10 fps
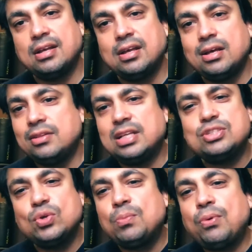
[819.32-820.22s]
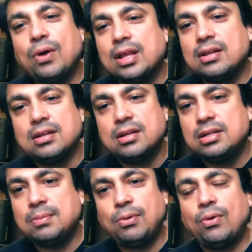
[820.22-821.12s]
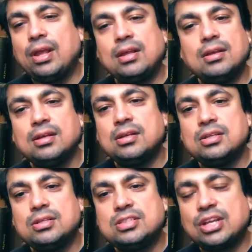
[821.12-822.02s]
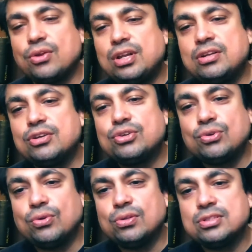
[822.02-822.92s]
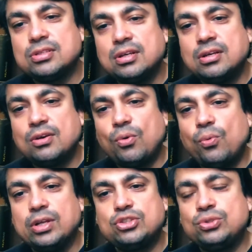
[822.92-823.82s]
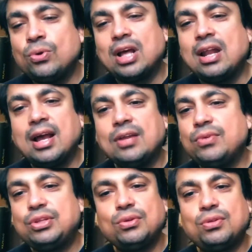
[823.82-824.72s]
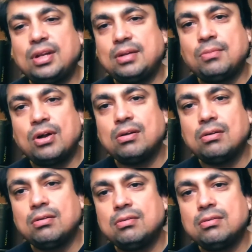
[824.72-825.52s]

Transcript: There's no point deploying security controls which don't align with your threat model.